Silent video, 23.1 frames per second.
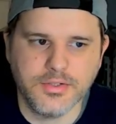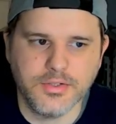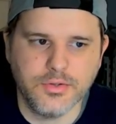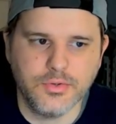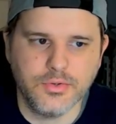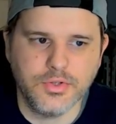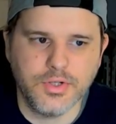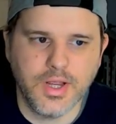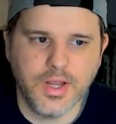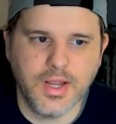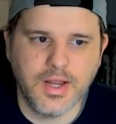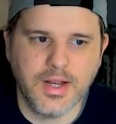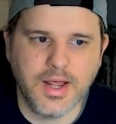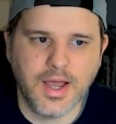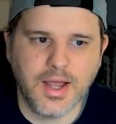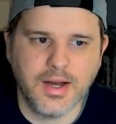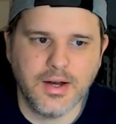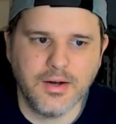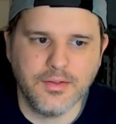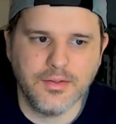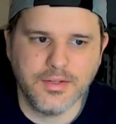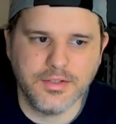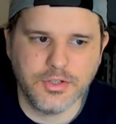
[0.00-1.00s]
Duchene
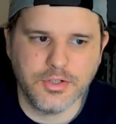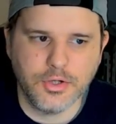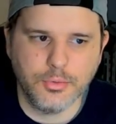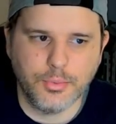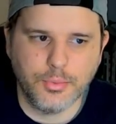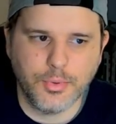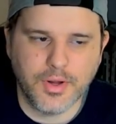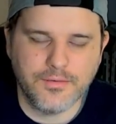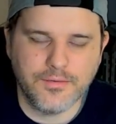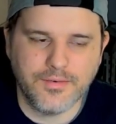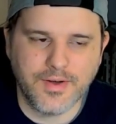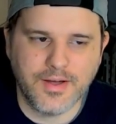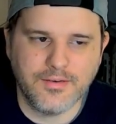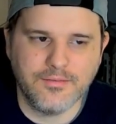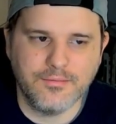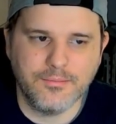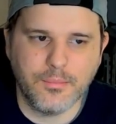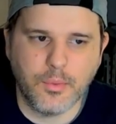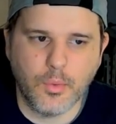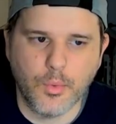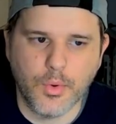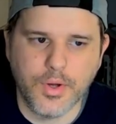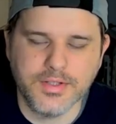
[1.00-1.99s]
higher than 0.5
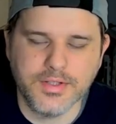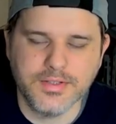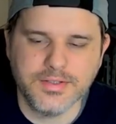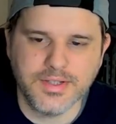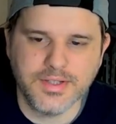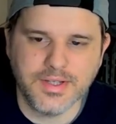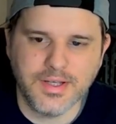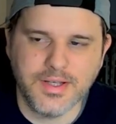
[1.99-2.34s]
points.